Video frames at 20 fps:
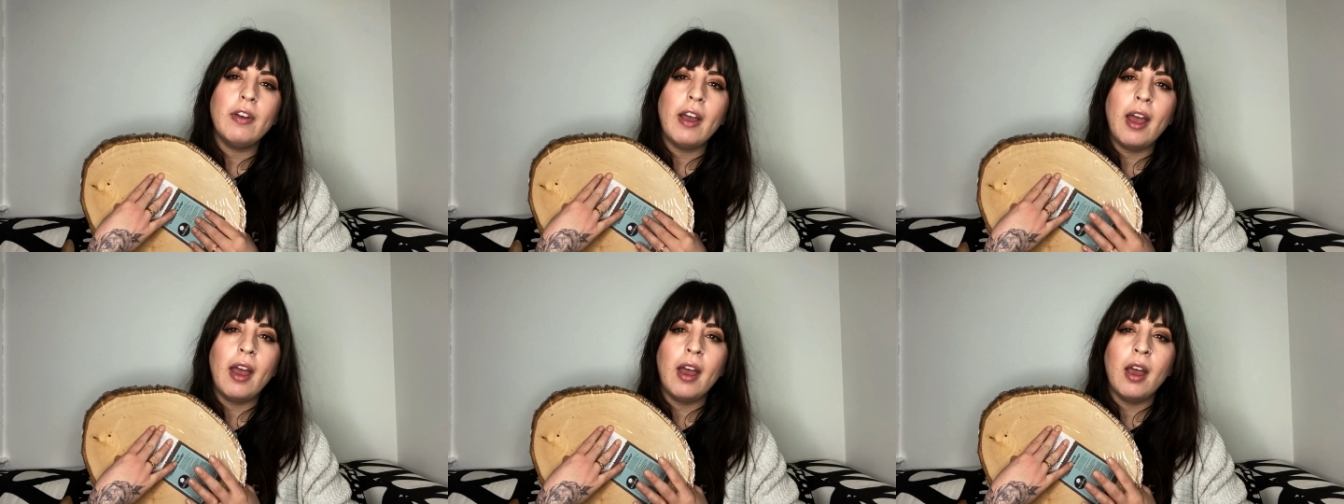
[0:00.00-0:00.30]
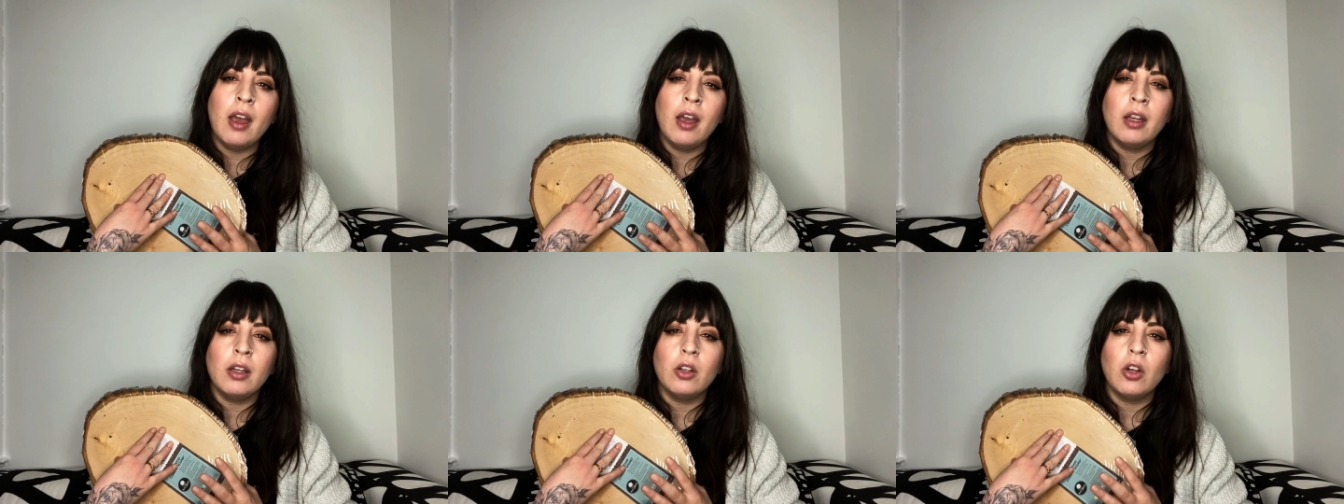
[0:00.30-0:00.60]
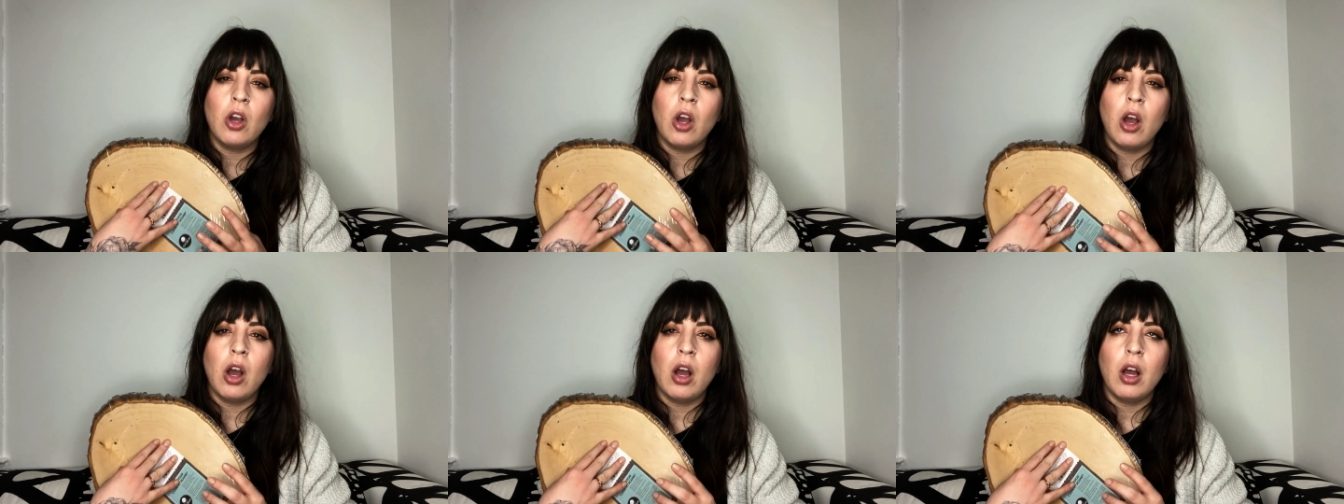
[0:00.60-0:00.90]
and
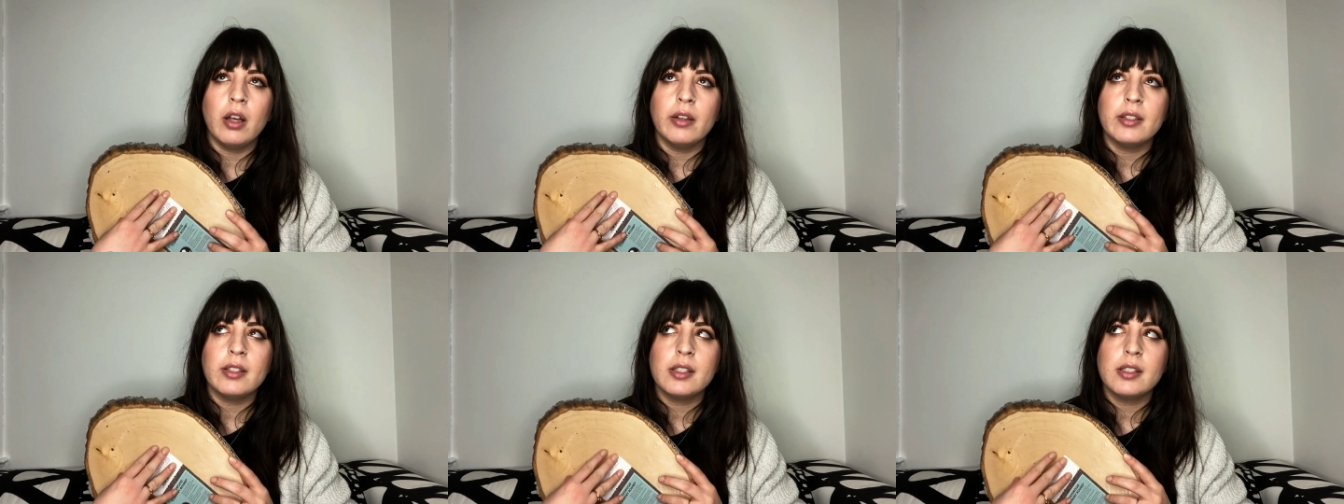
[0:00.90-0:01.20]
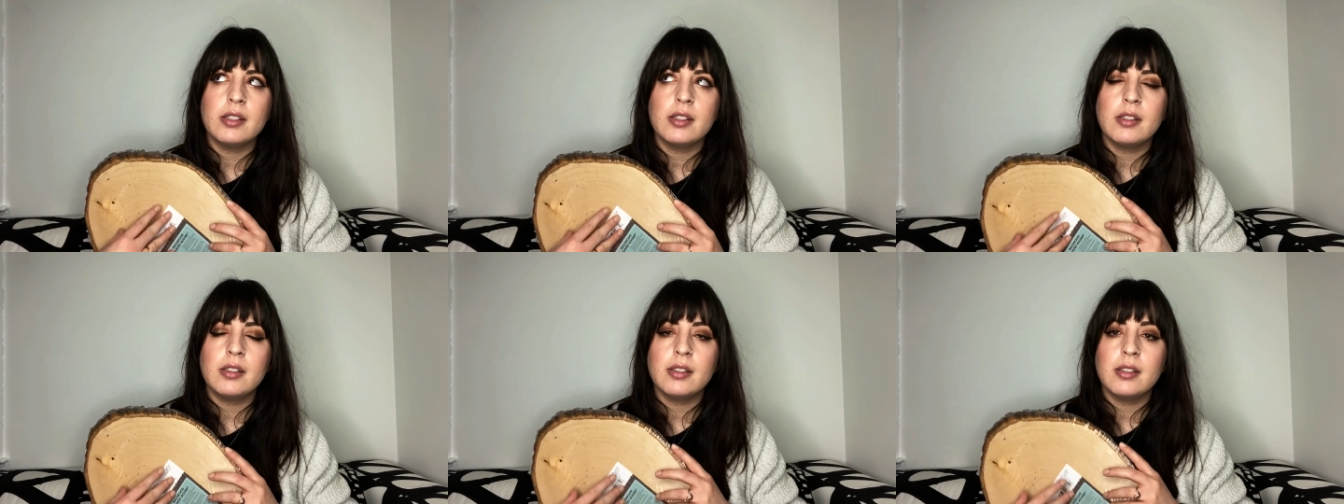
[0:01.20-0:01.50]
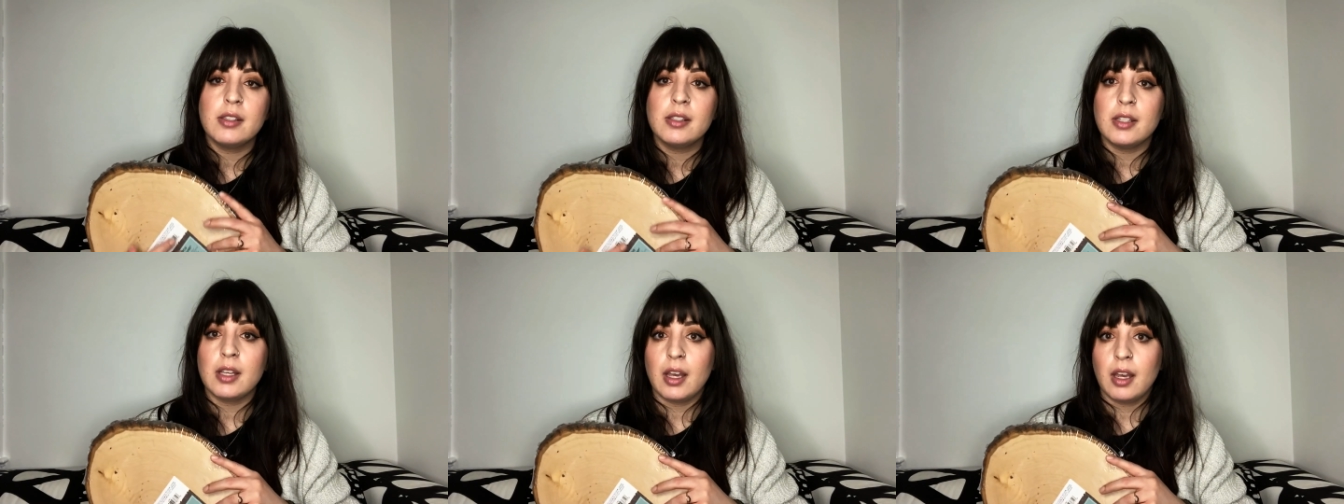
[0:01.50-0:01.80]
cost
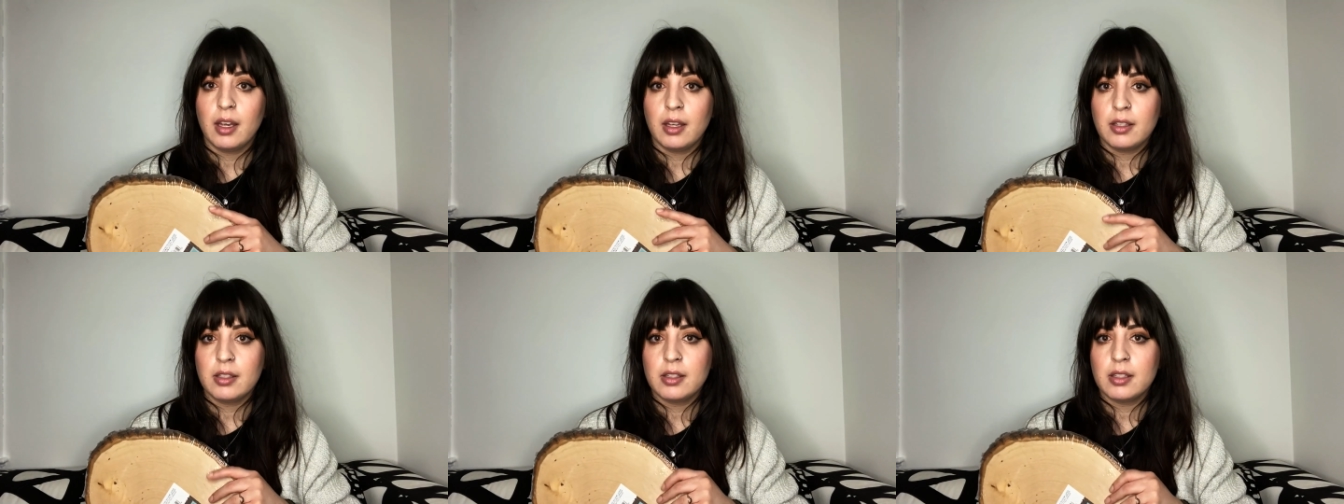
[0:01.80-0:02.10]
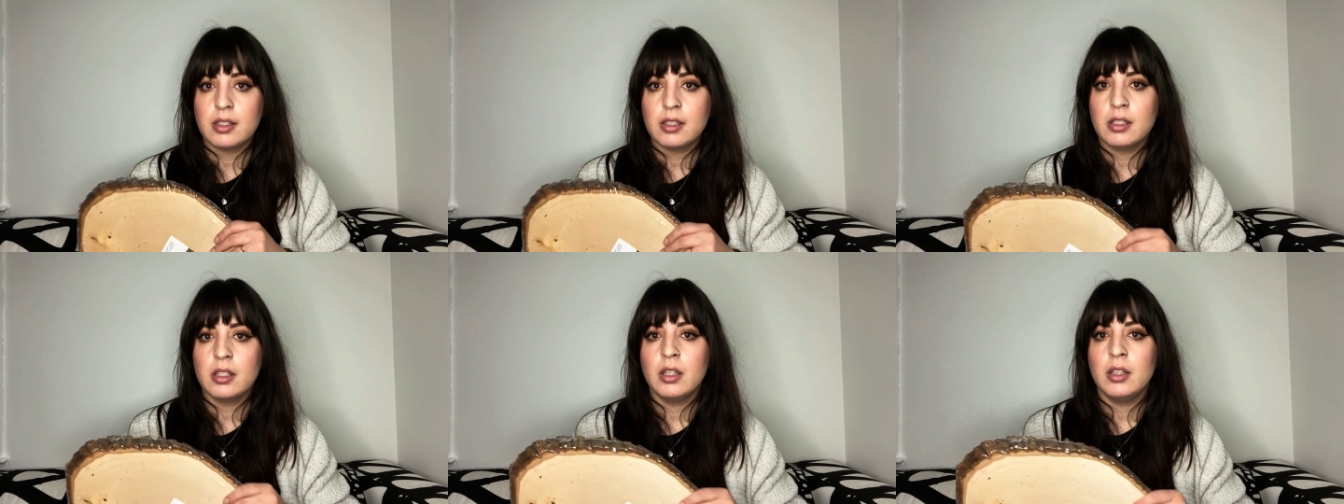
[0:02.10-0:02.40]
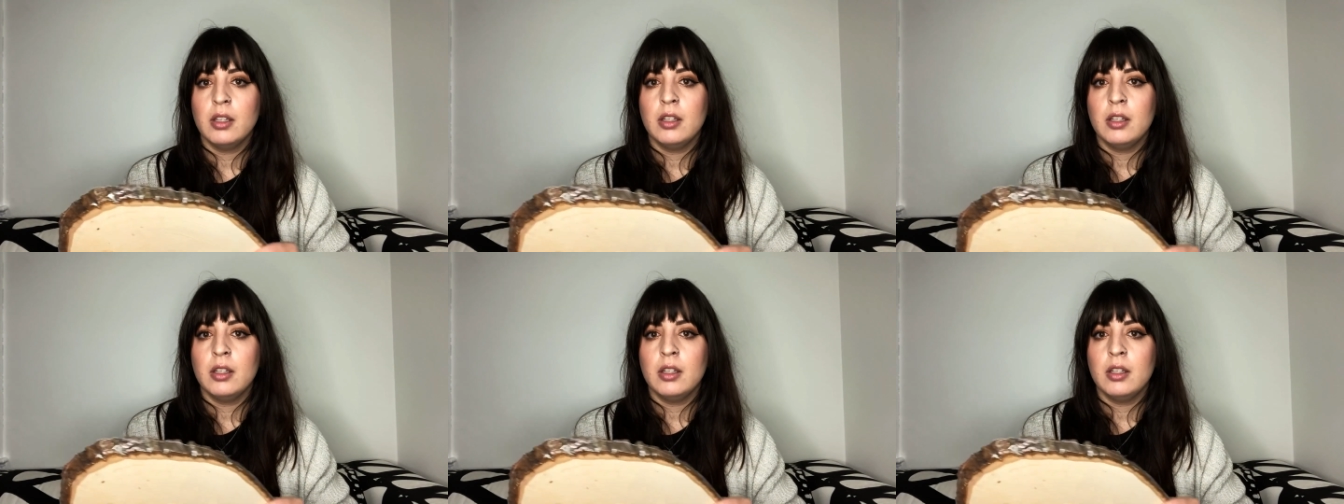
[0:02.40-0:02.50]
$6.